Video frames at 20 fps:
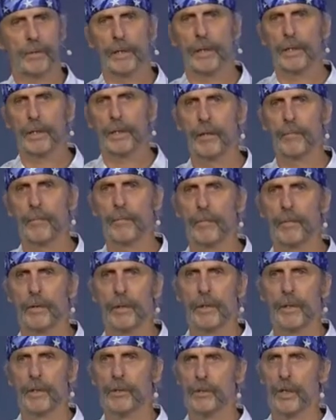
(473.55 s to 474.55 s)
And um,
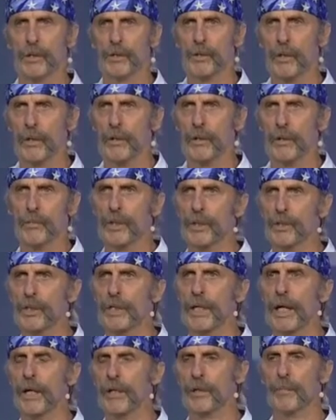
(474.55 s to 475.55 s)
so I started
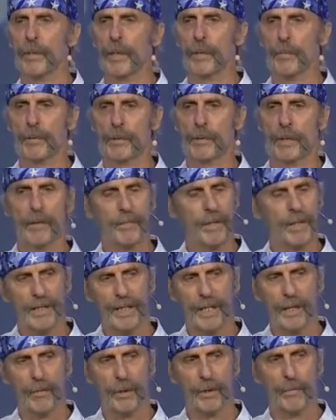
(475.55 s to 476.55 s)
reaching out to people. And I'm
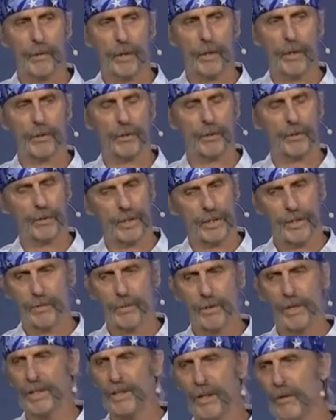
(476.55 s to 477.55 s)
not a network marketer, so I
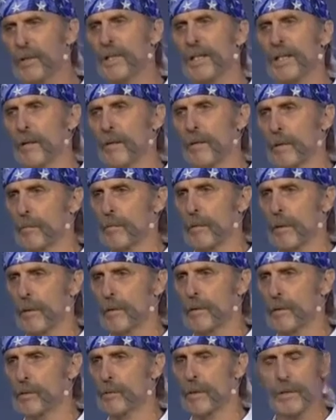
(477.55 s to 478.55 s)
didn't really know any network
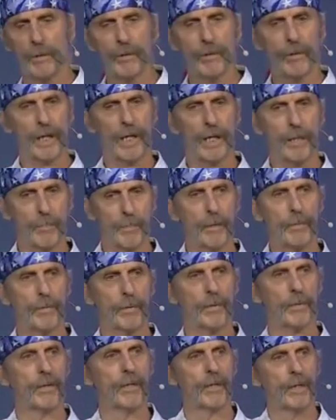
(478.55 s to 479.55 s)
marketers, but I knew a lot of
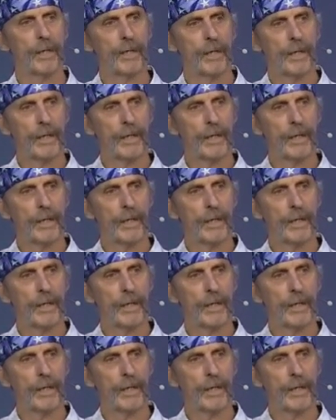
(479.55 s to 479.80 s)
people.